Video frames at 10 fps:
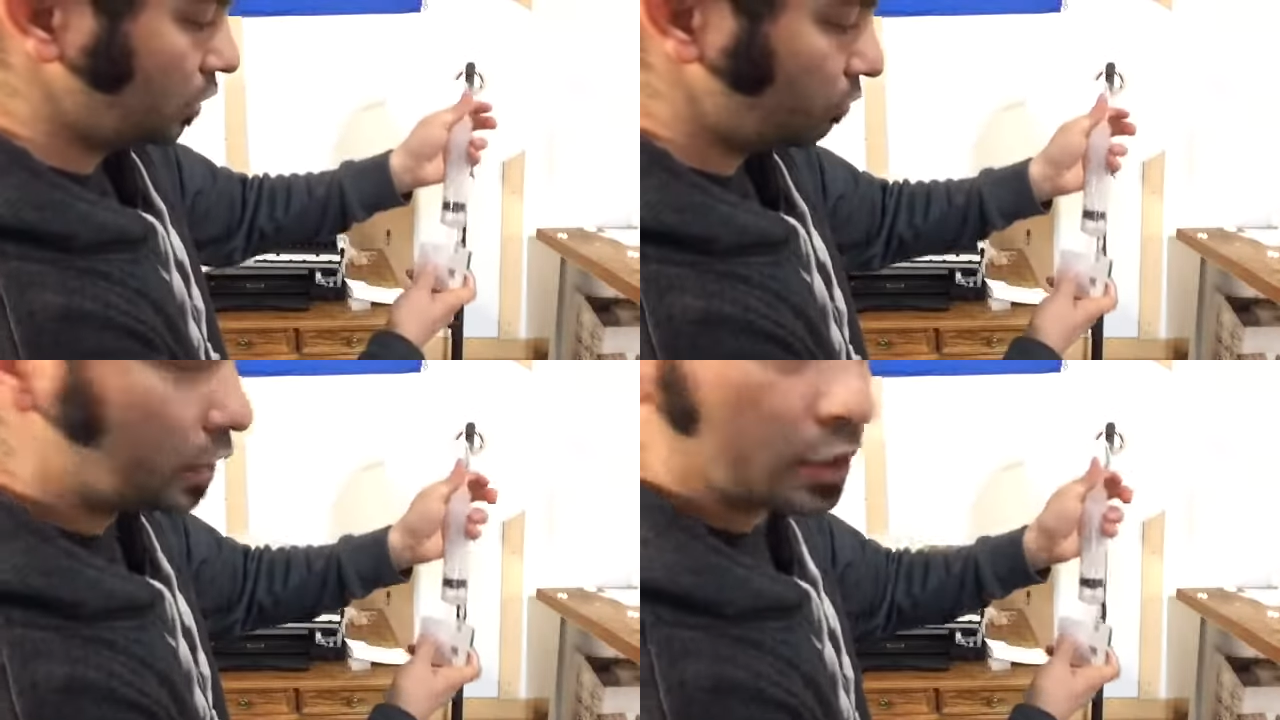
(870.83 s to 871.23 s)

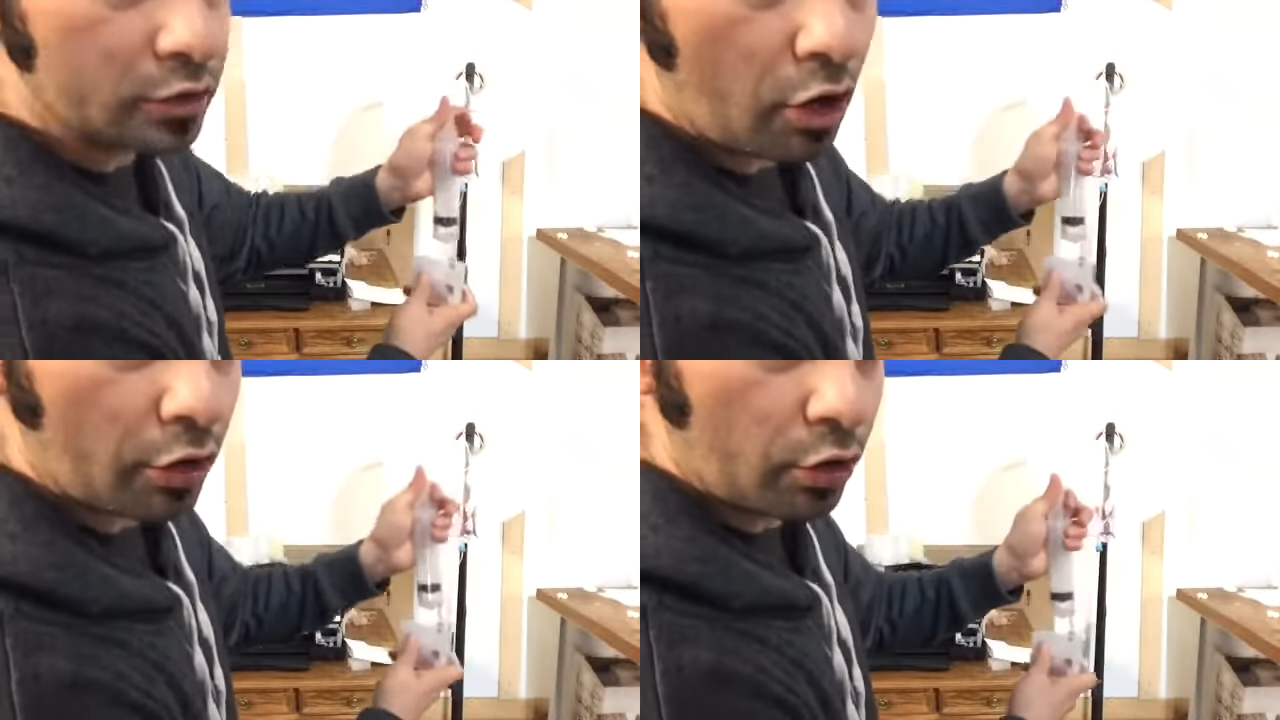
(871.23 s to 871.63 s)
because
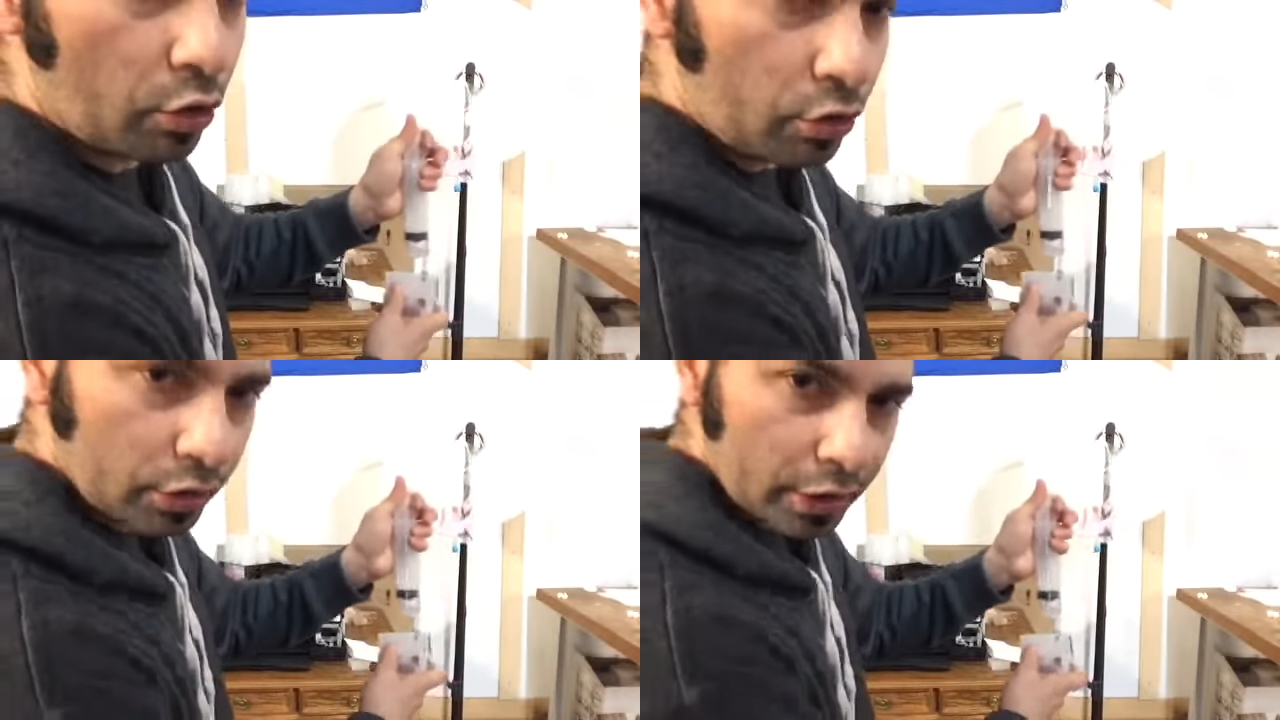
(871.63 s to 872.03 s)
our
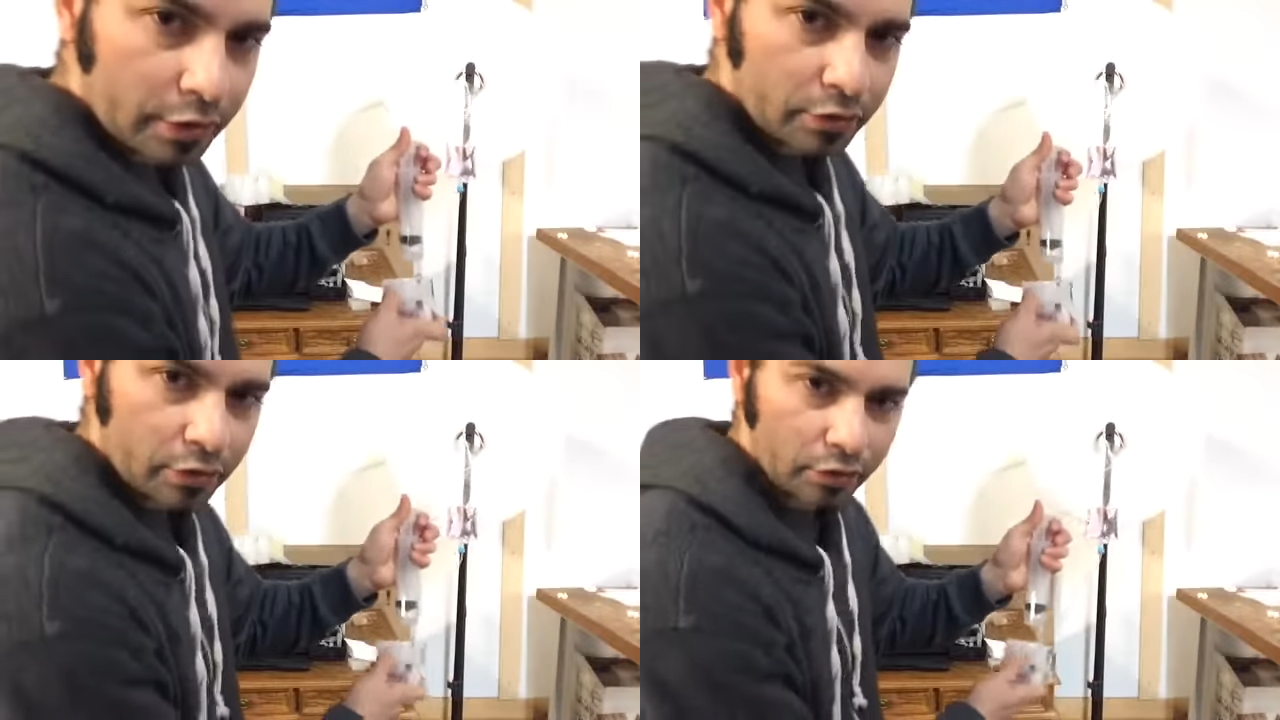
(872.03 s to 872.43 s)
goal
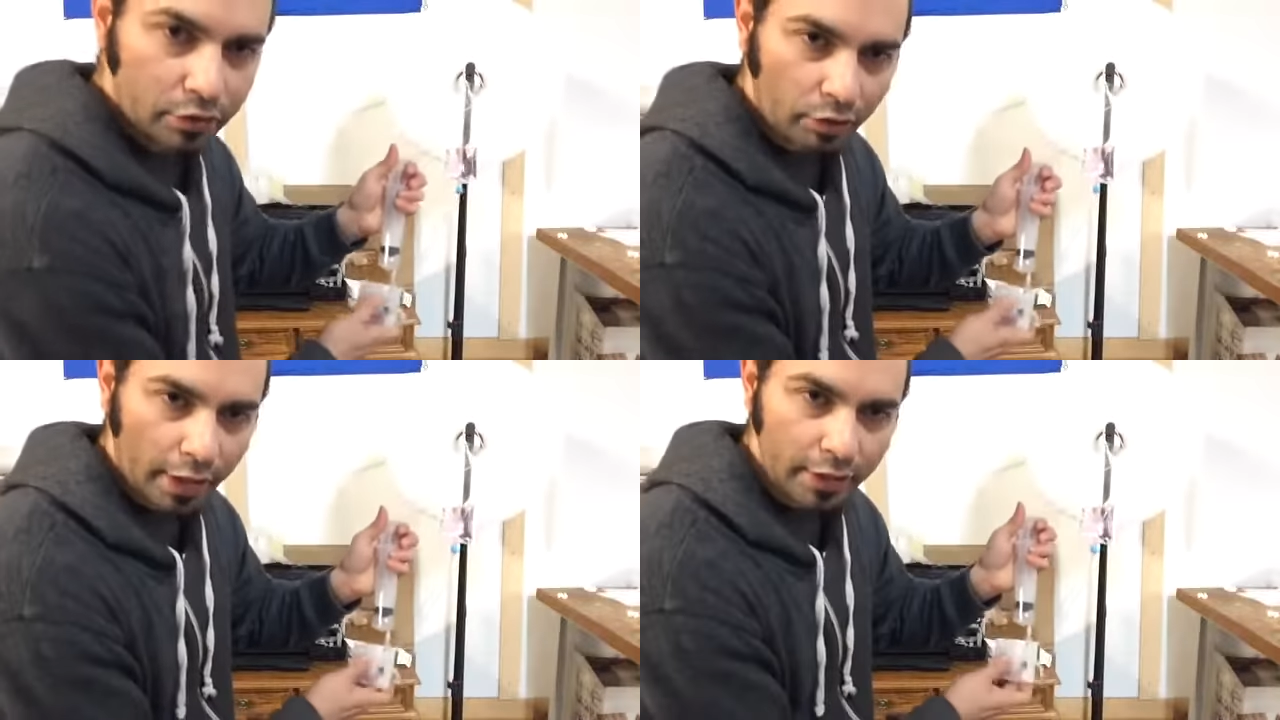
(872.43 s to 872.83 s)
is to
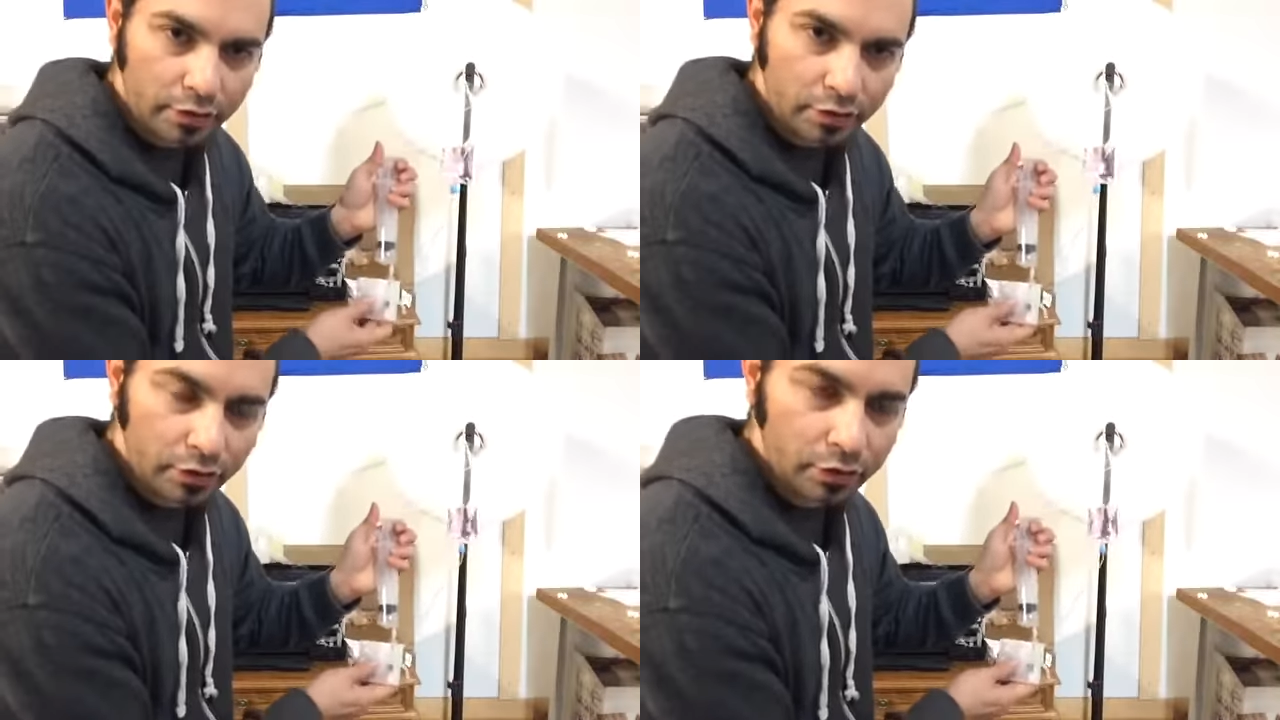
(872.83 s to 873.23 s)
try
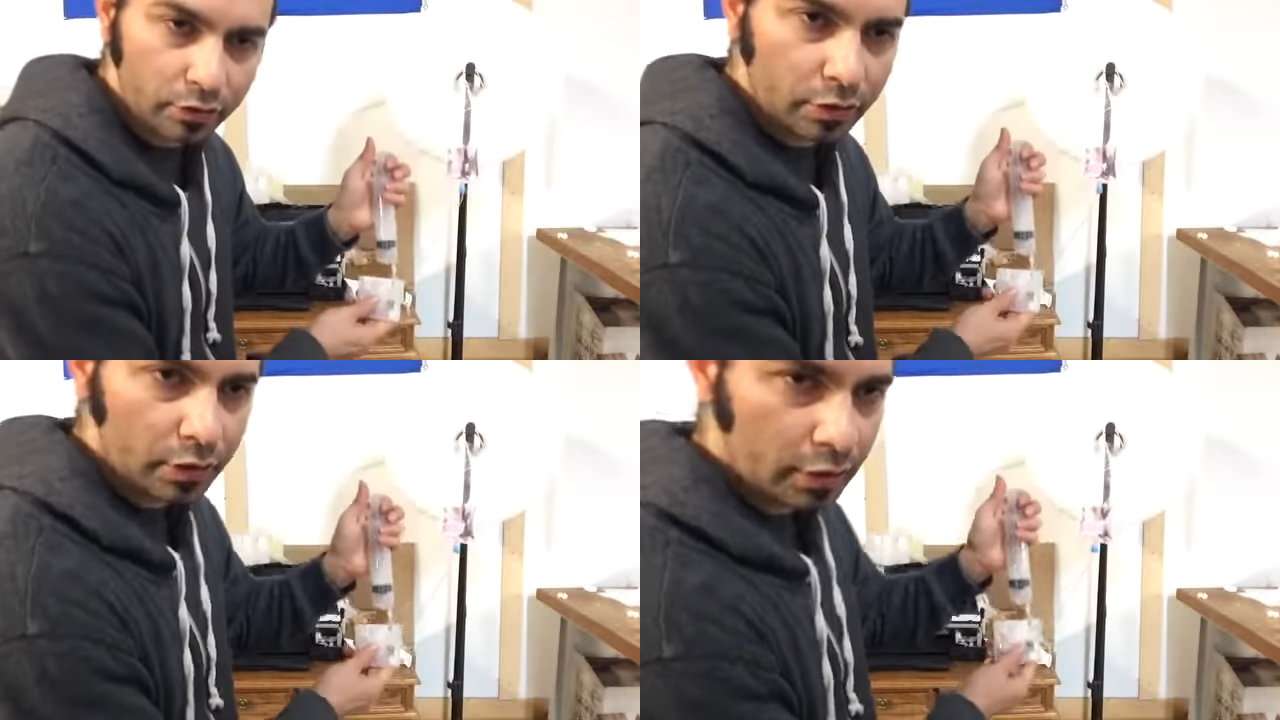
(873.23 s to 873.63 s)
to
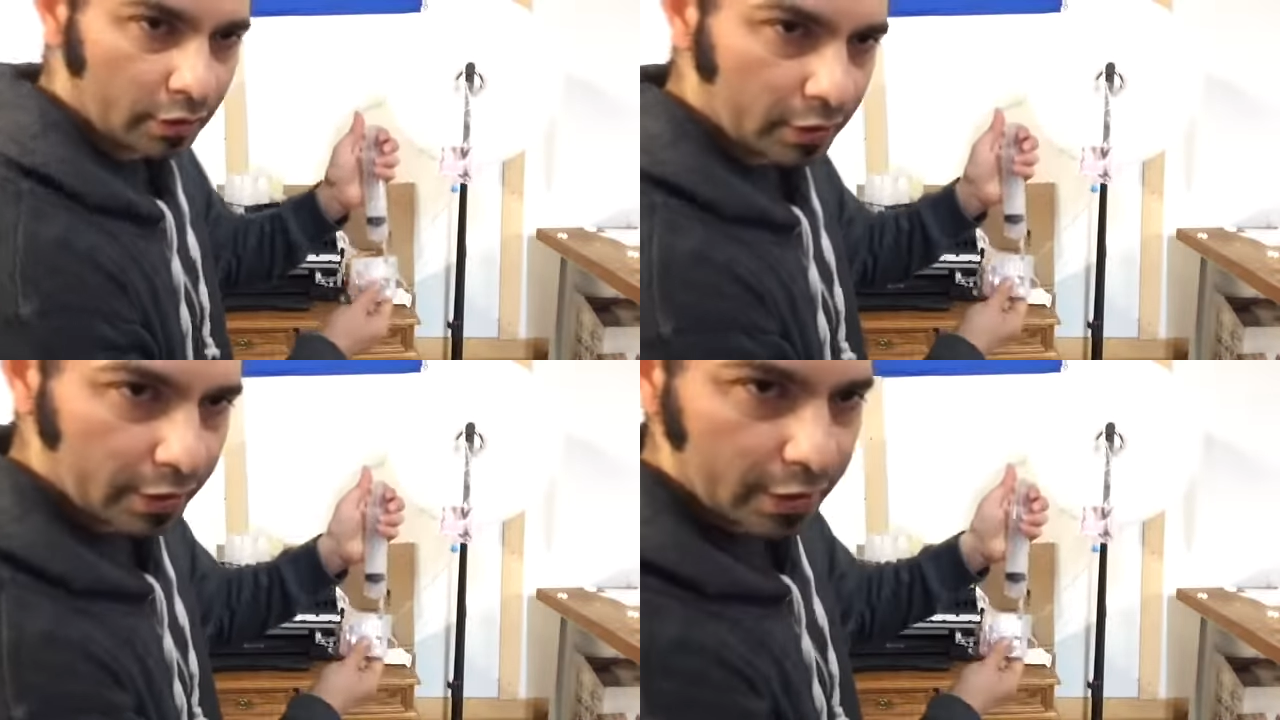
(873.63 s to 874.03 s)

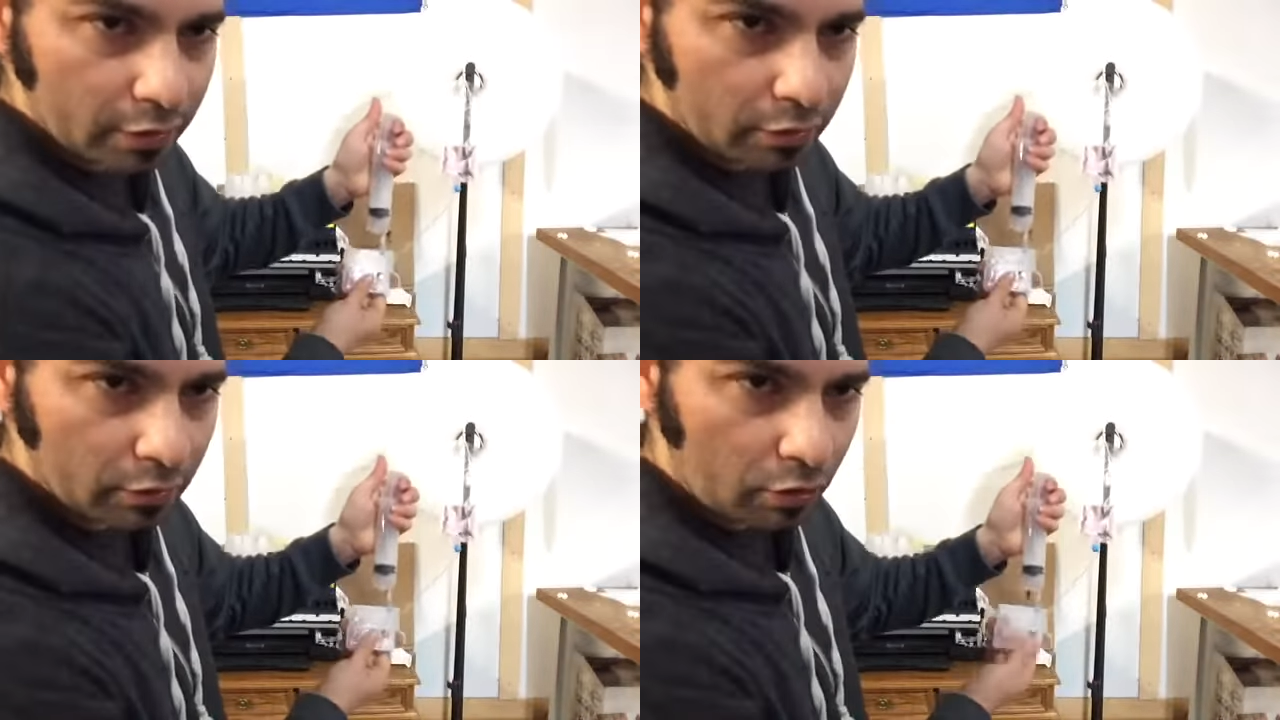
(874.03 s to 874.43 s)
get
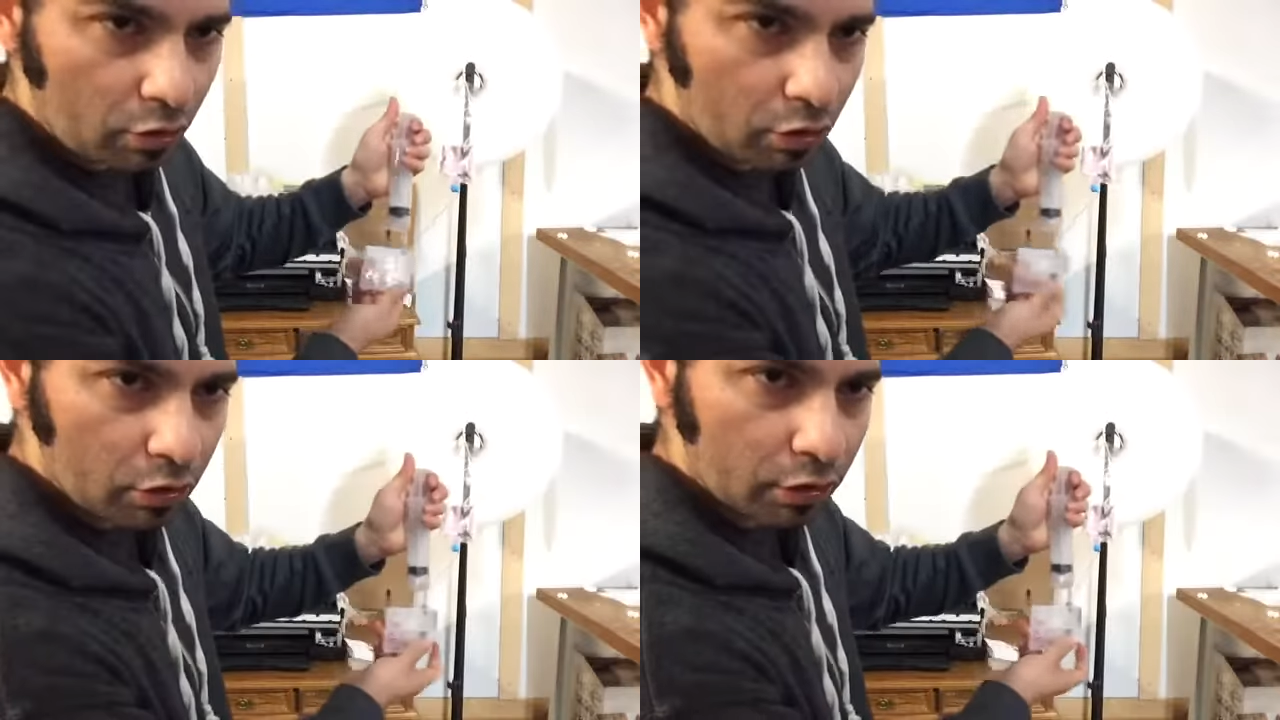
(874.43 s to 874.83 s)

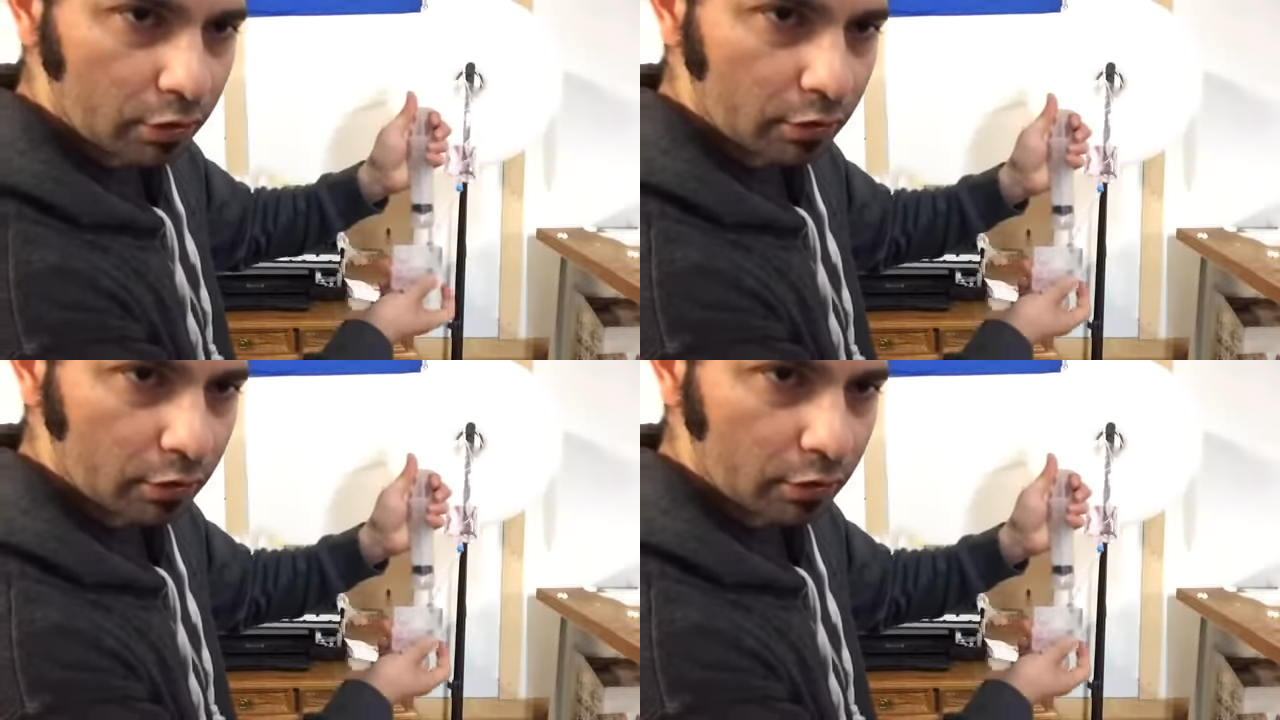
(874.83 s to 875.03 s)
all